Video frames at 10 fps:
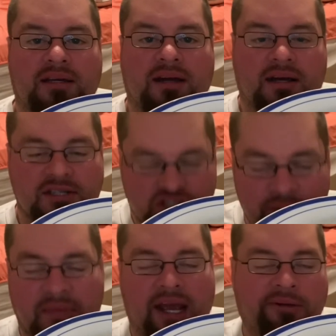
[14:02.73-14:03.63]
uh,
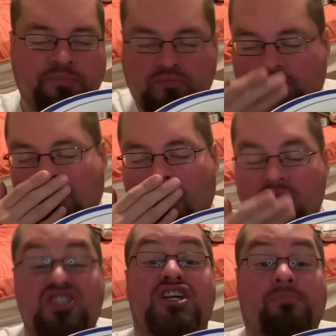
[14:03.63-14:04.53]
chimney,
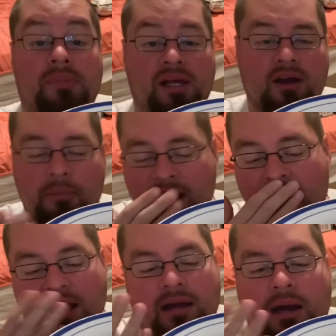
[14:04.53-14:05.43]
chimney. Oh my God,
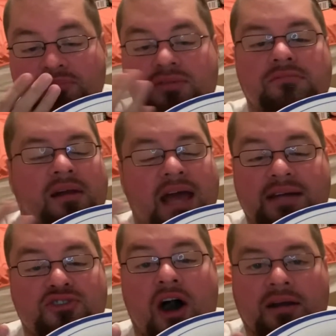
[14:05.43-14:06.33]
I I'm, can't
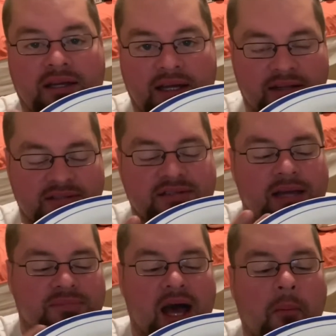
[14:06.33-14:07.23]
talk and eat at the
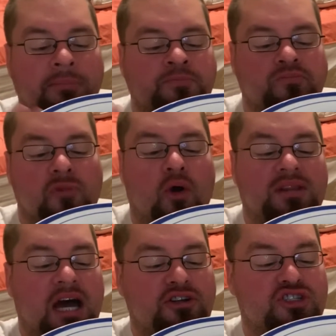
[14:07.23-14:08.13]
same time. Going
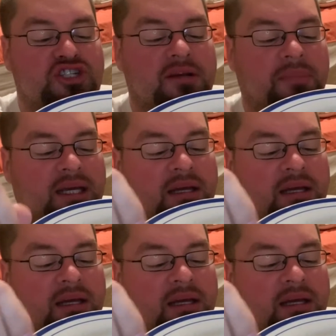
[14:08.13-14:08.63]
down your chimney,